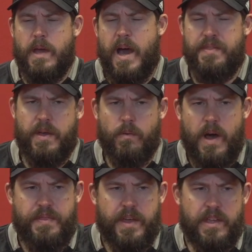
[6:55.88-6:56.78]
Yeah,
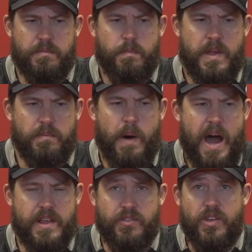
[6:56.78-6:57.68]
I think his
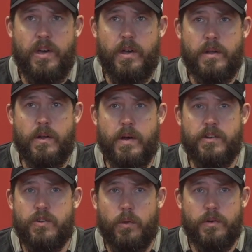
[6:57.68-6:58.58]
body's good. You know,
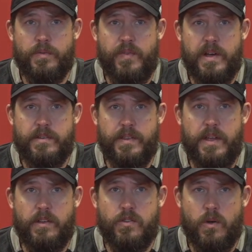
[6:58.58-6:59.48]
his shoulder's fixed. I
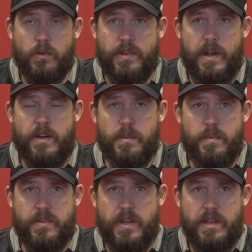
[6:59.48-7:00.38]
think his shoulder's at
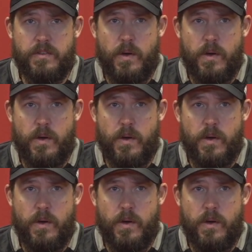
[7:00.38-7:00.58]
100%.